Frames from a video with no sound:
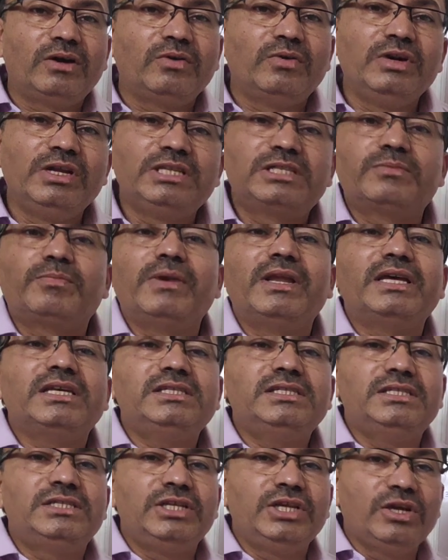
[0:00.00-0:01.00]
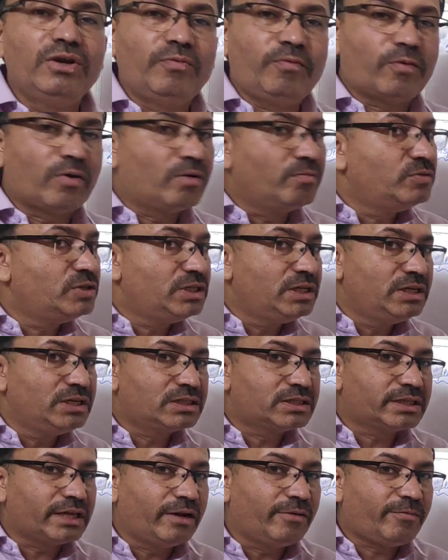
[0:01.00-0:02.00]
to displace zinc from zinc
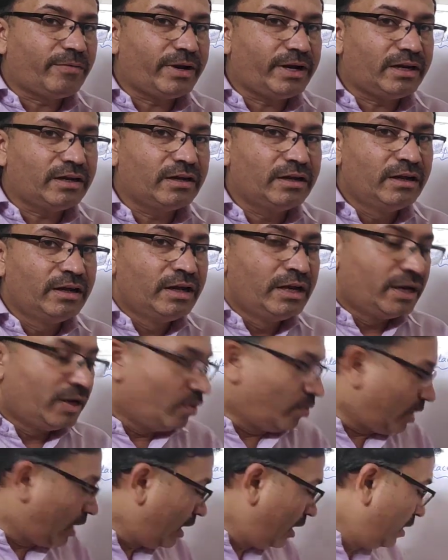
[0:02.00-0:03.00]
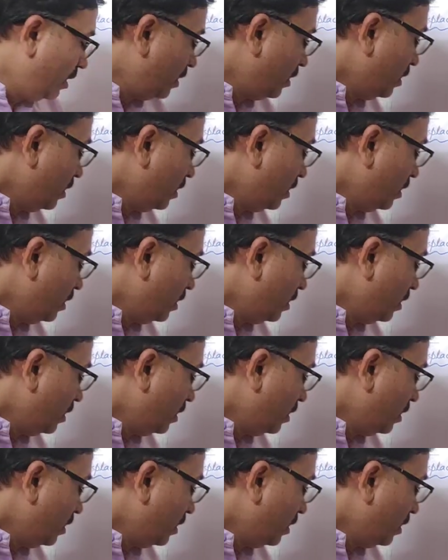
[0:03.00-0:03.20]
sulfate. Okay.